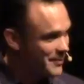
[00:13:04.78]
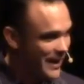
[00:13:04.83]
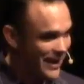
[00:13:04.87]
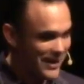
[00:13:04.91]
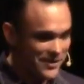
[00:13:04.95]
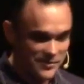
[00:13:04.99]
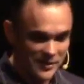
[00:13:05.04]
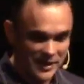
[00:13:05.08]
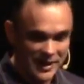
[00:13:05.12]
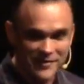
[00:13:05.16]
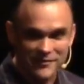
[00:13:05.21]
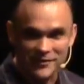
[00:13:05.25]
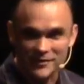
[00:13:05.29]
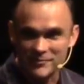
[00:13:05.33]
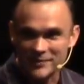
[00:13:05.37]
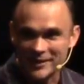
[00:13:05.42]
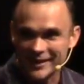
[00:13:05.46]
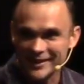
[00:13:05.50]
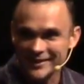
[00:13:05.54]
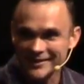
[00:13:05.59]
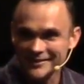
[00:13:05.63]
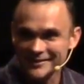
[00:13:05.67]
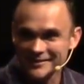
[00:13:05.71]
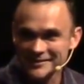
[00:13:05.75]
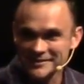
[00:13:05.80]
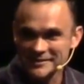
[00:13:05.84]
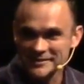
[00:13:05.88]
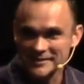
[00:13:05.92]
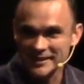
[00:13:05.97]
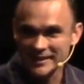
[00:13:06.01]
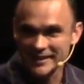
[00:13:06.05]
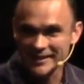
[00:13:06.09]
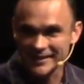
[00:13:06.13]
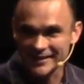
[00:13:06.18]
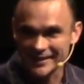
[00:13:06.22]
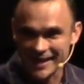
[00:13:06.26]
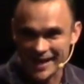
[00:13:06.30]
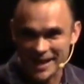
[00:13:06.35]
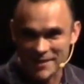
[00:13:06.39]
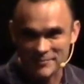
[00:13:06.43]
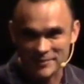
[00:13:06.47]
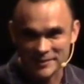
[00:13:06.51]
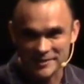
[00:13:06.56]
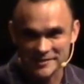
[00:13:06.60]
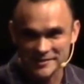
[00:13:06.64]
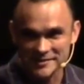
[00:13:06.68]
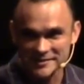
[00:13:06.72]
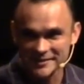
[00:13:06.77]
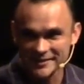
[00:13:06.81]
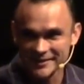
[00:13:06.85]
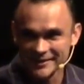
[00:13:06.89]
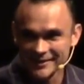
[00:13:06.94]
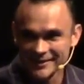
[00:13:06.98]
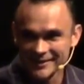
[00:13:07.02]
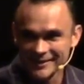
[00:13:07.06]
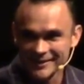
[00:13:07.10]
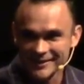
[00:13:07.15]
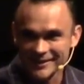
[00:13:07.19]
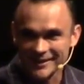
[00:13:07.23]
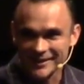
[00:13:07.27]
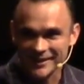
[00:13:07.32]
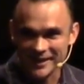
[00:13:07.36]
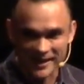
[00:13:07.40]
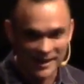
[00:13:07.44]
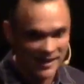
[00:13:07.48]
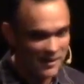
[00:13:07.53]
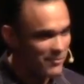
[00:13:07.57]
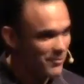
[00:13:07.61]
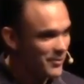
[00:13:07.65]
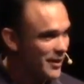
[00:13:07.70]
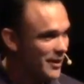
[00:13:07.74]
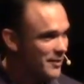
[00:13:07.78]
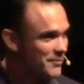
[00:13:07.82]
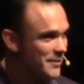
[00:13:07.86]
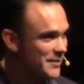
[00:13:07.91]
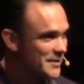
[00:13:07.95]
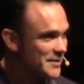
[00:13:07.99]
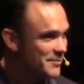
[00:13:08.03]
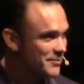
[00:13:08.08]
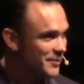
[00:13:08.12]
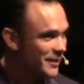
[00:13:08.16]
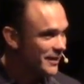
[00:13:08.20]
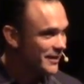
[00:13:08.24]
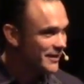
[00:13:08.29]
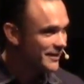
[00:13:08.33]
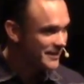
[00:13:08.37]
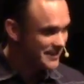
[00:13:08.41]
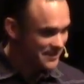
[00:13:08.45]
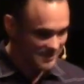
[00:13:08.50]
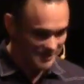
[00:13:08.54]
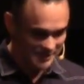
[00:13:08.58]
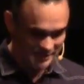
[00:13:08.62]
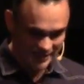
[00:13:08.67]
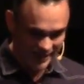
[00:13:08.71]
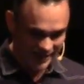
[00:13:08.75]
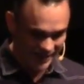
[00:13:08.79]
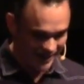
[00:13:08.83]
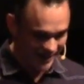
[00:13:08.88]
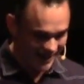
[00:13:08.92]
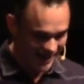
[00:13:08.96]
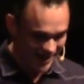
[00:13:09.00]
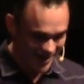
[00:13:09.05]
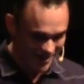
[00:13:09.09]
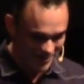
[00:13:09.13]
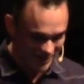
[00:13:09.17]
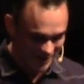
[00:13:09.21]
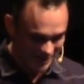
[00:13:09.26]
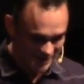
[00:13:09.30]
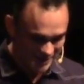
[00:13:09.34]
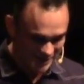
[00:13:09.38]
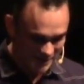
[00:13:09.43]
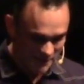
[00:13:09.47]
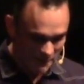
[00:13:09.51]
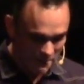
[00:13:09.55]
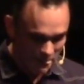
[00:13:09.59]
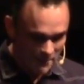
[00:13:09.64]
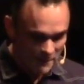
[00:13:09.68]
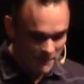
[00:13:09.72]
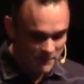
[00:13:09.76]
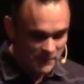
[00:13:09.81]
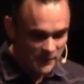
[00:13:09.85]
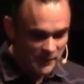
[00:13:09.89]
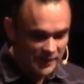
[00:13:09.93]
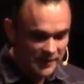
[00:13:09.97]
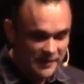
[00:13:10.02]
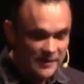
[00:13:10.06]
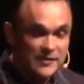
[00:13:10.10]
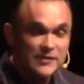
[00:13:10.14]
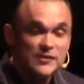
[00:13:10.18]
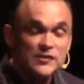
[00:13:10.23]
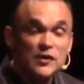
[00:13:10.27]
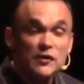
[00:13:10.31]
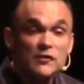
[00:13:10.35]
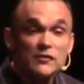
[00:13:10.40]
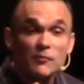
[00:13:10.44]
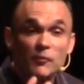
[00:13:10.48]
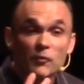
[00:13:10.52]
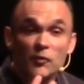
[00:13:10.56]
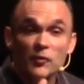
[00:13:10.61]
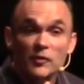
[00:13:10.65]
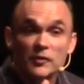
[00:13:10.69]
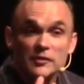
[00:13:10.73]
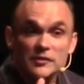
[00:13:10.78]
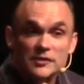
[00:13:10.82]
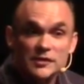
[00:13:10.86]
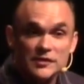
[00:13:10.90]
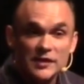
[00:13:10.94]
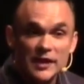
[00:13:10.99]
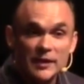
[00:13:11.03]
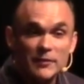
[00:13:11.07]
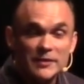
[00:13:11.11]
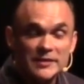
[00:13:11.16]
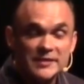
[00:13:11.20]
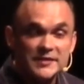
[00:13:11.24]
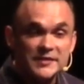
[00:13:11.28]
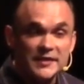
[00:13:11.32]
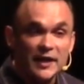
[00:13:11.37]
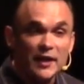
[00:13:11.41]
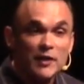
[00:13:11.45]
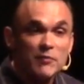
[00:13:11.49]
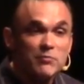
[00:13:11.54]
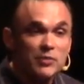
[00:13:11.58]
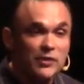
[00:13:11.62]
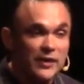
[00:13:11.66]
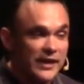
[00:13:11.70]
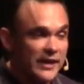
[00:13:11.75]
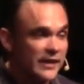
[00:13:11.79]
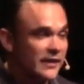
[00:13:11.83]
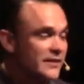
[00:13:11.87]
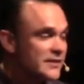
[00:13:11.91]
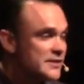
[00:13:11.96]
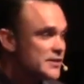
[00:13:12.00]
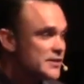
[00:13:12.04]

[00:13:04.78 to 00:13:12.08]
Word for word: bad driving, man. It kind of happens, you know, on purpose, but it just kind of happens. So just like with this airplane,